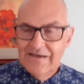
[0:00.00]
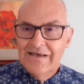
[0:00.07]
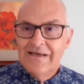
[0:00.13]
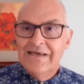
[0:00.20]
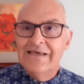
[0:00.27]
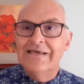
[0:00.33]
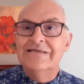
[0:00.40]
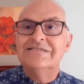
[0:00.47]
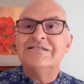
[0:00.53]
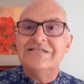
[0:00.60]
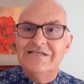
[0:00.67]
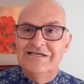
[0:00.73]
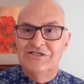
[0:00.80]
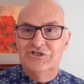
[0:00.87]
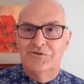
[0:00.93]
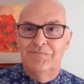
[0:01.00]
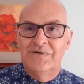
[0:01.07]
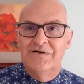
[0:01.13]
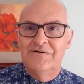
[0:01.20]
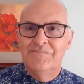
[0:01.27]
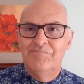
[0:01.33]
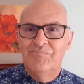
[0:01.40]
he is
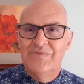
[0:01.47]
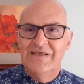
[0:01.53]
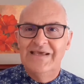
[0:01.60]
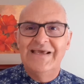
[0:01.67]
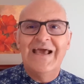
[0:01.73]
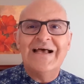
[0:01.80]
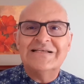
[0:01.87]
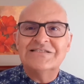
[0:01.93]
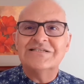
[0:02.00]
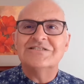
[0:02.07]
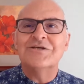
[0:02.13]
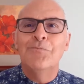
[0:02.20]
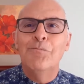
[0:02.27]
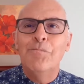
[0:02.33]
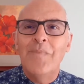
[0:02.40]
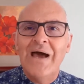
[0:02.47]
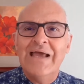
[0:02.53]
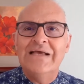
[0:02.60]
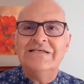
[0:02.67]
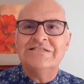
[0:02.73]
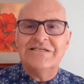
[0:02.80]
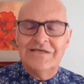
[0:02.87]
teachable. He has this
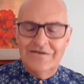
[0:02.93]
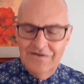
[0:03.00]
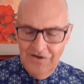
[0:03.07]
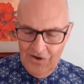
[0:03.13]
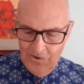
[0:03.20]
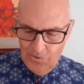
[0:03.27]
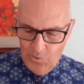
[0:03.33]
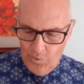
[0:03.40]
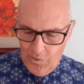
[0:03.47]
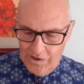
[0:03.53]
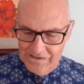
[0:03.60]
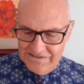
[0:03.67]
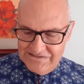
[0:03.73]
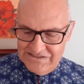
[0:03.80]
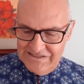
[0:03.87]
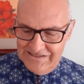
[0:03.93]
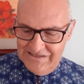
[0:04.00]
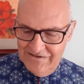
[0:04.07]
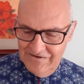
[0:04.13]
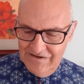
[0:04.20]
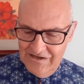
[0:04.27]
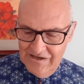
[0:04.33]
amazing quality.
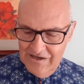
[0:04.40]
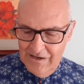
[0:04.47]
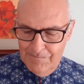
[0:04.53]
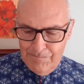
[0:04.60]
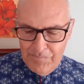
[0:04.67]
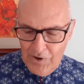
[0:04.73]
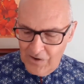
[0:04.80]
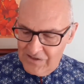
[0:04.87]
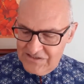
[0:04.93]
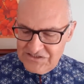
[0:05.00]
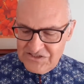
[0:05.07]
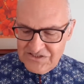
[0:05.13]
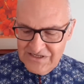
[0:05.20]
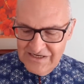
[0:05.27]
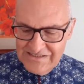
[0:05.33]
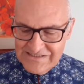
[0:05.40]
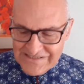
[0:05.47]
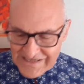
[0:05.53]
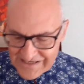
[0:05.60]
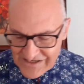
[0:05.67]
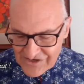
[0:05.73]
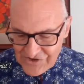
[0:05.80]
Apollos
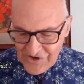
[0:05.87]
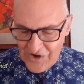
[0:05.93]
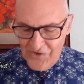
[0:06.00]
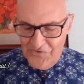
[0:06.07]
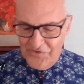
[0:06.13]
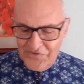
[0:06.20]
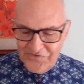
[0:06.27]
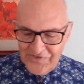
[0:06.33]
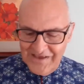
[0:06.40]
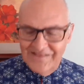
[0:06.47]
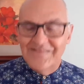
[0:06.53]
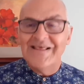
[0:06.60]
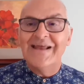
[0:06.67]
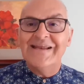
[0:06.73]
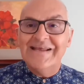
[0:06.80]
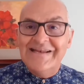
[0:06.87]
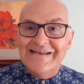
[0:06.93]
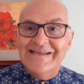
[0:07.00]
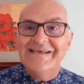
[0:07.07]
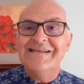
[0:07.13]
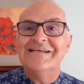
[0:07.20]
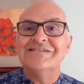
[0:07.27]
didn't know the thing that he
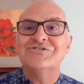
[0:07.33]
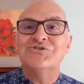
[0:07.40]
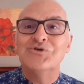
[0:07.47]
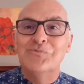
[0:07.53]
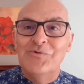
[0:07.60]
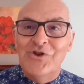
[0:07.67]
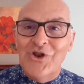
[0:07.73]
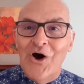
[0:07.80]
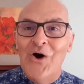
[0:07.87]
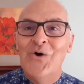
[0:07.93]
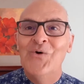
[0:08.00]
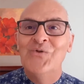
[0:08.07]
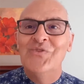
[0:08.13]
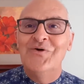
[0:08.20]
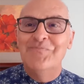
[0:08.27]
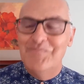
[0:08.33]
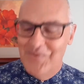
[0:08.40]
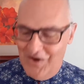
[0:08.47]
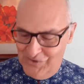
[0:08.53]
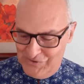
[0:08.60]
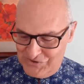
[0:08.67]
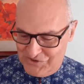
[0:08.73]
needed to know the
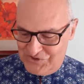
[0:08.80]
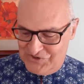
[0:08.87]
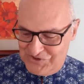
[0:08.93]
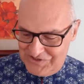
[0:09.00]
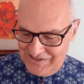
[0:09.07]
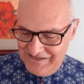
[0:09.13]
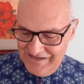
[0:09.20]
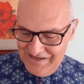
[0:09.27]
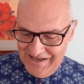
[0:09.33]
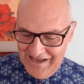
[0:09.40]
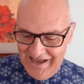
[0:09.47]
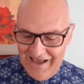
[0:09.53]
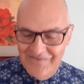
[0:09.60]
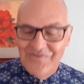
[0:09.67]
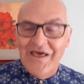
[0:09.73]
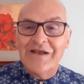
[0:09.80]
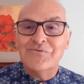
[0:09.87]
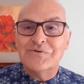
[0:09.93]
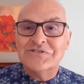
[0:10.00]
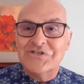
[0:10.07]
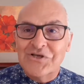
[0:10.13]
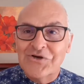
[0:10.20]
most, and that
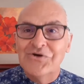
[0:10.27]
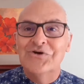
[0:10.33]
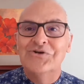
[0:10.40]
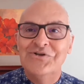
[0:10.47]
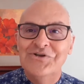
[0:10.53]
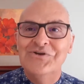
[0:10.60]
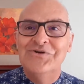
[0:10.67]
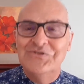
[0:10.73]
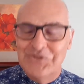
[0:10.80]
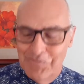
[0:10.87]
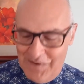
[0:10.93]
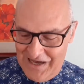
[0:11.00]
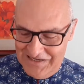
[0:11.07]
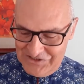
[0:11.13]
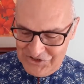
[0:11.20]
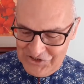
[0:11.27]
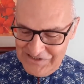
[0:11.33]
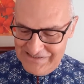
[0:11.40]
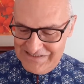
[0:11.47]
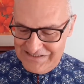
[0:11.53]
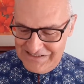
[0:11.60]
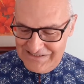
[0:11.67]
was the good news about
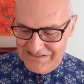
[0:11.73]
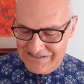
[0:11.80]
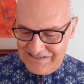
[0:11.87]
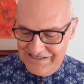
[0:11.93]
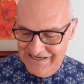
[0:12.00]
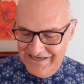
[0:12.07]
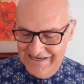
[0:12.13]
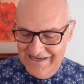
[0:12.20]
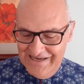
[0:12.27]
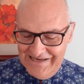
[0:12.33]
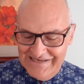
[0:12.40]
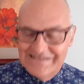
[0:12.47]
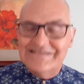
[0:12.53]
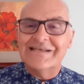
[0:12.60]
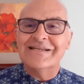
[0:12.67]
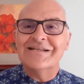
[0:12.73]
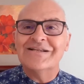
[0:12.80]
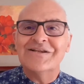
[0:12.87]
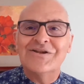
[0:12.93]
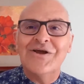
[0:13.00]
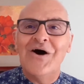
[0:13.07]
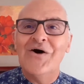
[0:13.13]
Jesus. He didn't
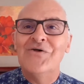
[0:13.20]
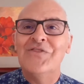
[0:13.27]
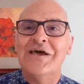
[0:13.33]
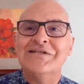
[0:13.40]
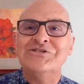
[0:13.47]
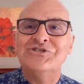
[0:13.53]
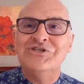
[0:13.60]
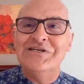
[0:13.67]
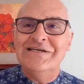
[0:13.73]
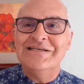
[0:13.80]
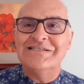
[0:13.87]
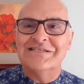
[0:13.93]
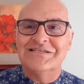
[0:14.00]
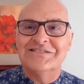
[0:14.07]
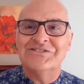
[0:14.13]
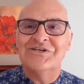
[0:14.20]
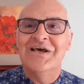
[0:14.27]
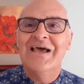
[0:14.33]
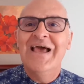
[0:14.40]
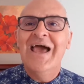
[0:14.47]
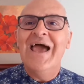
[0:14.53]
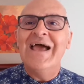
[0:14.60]
know that Jesus
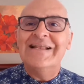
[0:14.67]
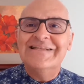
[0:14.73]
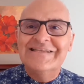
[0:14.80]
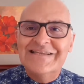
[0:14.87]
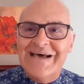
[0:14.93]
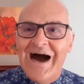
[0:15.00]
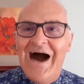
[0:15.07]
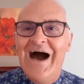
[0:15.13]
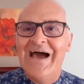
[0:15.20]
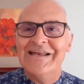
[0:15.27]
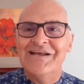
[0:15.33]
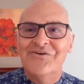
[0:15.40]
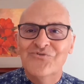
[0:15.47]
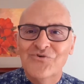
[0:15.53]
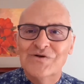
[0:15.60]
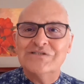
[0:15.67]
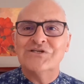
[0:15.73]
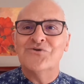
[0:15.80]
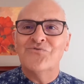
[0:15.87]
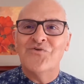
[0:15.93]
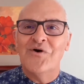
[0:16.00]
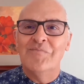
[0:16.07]
had died and
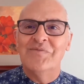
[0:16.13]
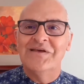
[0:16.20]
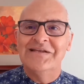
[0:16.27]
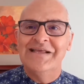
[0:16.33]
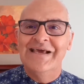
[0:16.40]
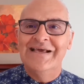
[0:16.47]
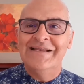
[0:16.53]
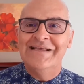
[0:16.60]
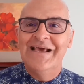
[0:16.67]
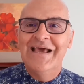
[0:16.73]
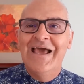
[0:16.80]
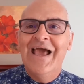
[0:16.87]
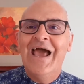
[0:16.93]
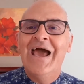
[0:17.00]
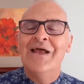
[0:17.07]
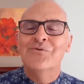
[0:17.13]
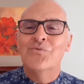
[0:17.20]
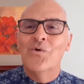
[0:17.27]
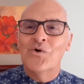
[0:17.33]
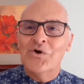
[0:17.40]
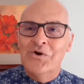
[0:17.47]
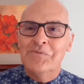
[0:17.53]
risen from the dead and
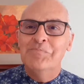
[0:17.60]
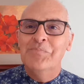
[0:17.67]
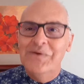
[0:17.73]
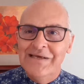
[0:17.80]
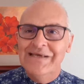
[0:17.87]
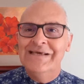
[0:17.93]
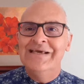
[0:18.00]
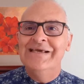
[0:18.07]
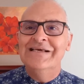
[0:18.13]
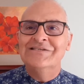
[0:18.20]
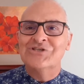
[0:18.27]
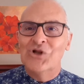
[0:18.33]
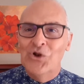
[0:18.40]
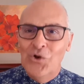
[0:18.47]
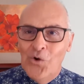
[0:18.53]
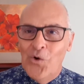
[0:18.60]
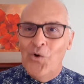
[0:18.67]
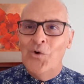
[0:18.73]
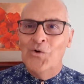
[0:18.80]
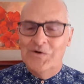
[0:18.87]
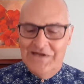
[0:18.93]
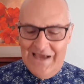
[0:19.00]
what could be his
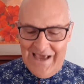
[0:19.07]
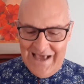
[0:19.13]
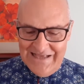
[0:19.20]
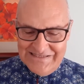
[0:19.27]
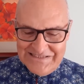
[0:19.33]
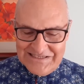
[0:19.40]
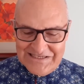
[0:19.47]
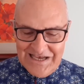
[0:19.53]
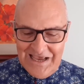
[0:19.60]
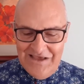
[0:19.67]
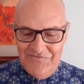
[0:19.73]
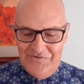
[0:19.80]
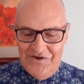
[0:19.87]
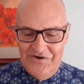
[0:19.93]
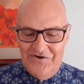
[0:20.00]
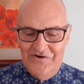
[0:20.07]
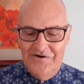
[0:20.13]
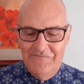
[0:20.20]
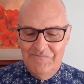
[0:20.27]
Lord and Savior.